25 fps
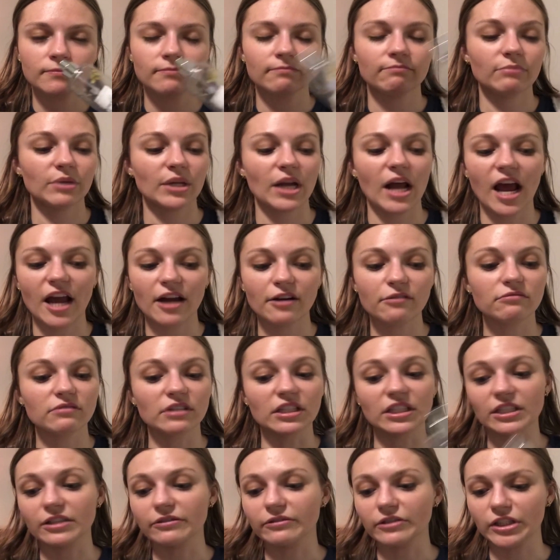but I
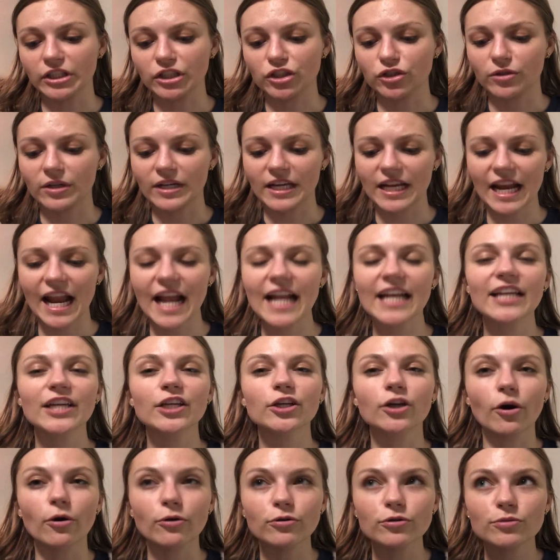really, really enjoyed it. And it
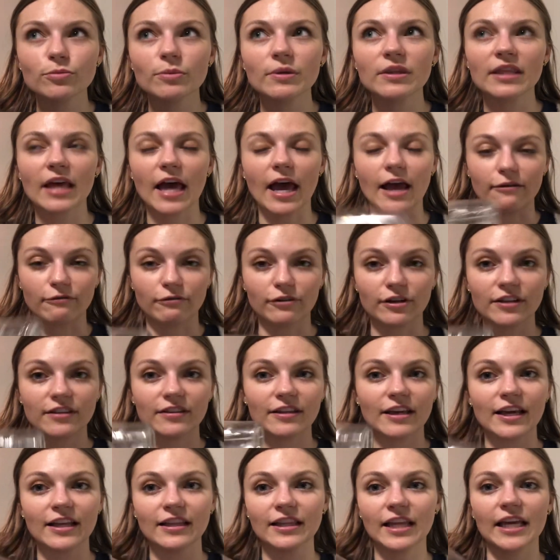goes with
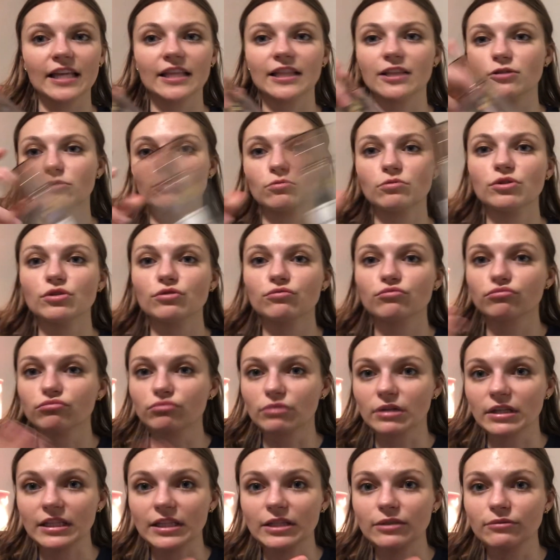everything. Like this was
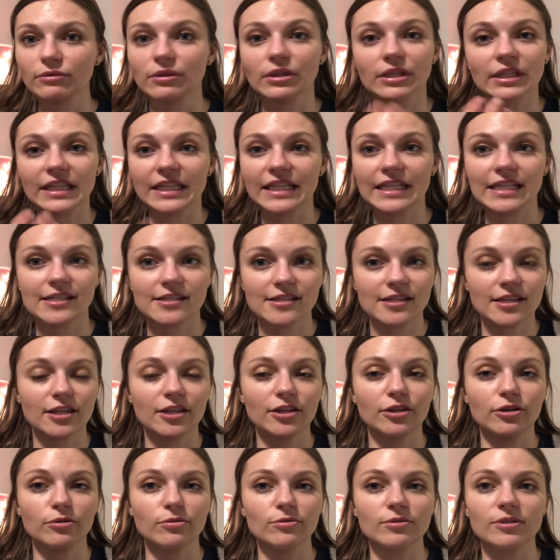really, really easy to
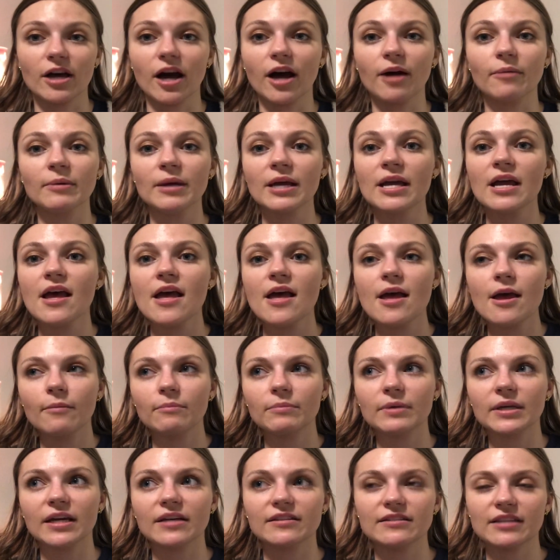use up
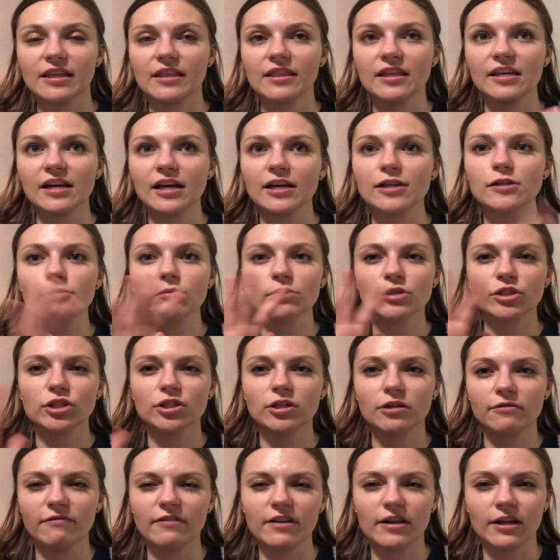because I think I switched
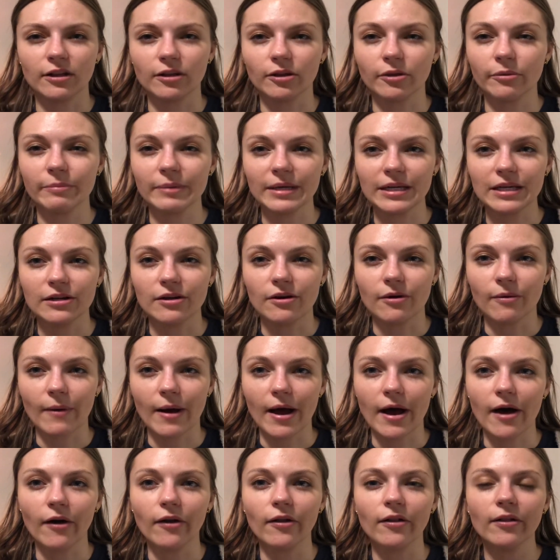to Vanilla Bean
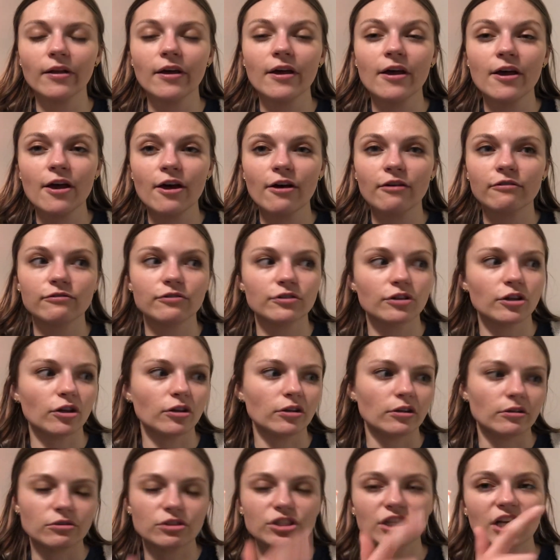Noel for the
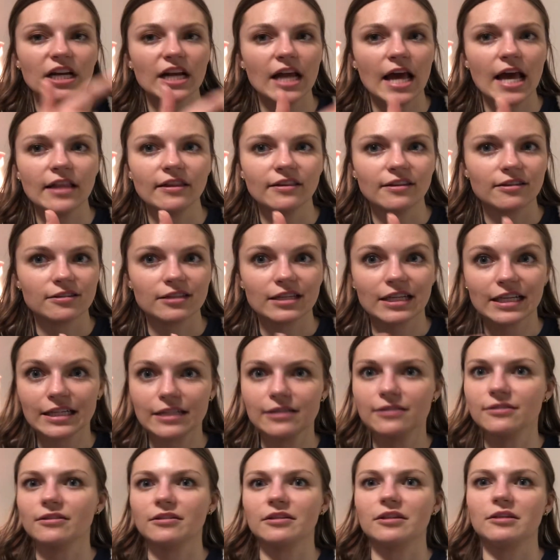lotion and this
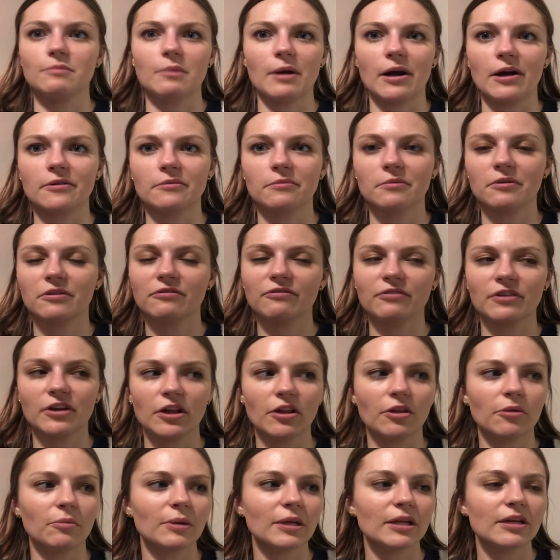easily paired with
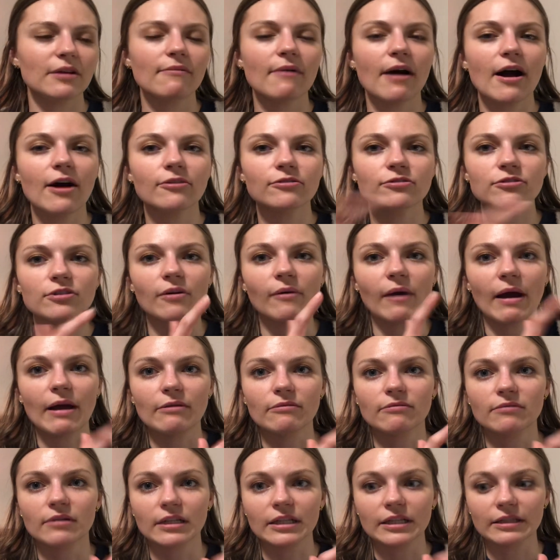Vanilla Bean Noel. So I
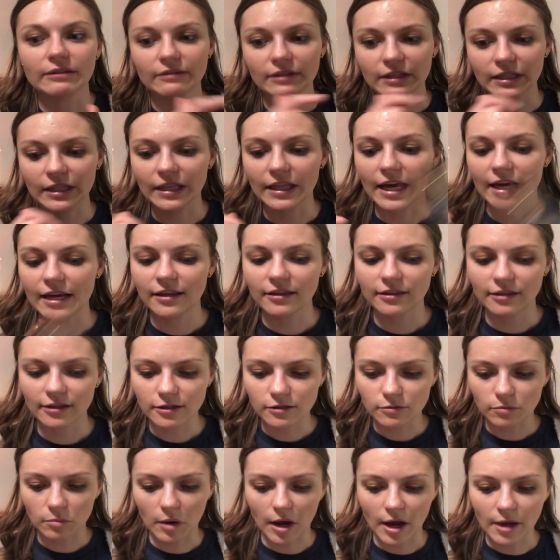really, really like
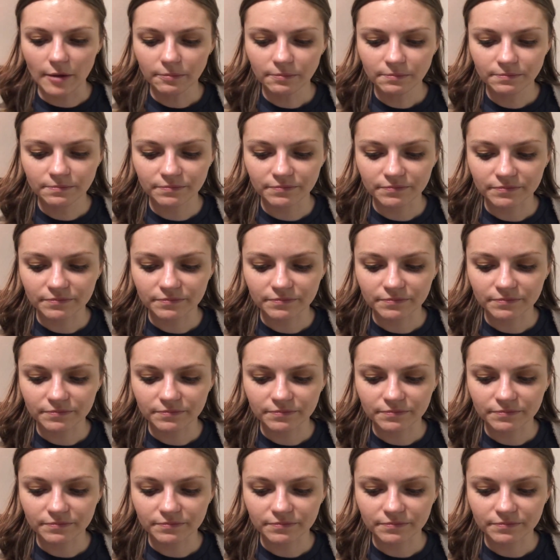this one.